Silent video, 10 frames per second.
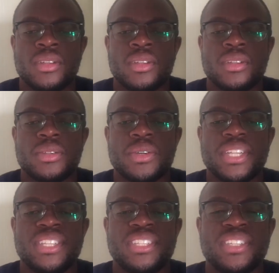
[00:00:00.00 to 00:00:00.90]
So
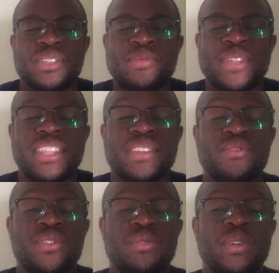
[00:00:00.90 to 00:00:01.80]
ladies and gentlemen, thank you
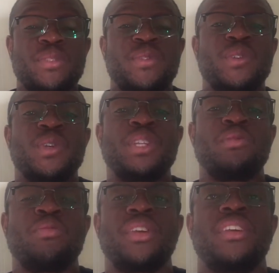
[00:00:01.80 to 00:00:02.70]
very much for joining
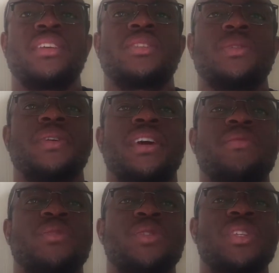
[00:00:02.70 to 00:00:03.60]
me. So
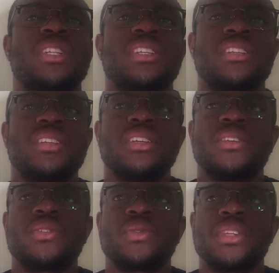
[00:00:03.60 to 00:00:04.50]
unfortunately
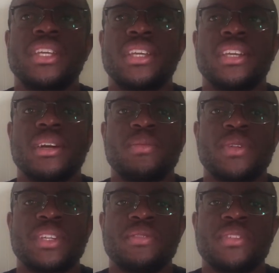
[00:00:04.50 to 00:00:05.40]
today I'm not
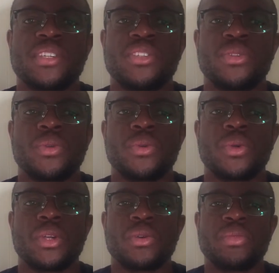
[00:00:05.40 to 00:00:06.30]
giving a new
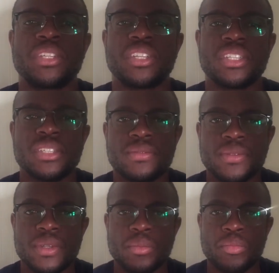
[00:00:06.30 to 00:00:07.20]
recommendation for
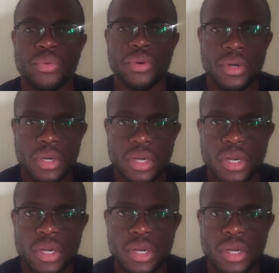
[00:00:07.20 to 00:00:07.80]
the book.